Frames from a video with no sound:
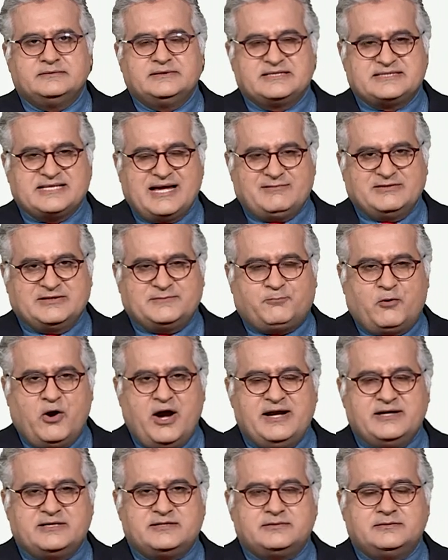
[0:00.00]
The seventh
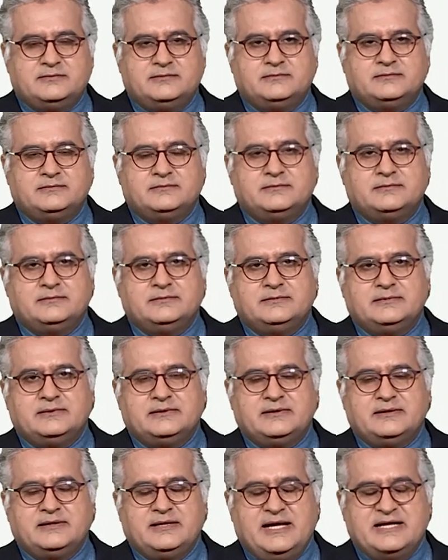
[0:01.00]
point
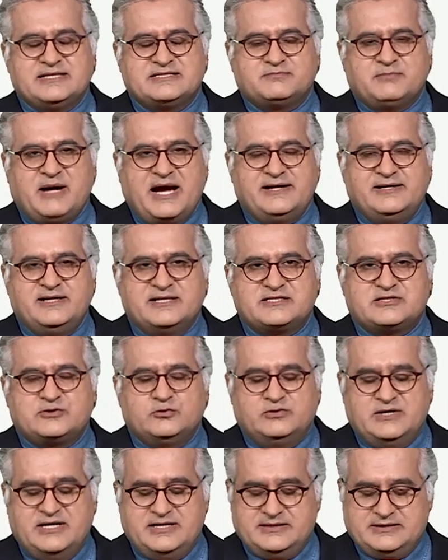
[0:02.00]
is, my dear
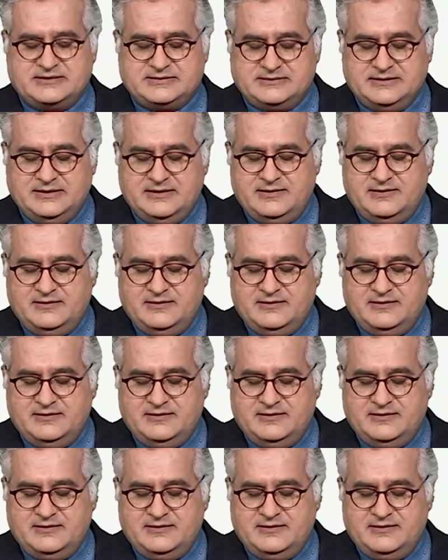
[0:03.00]
students,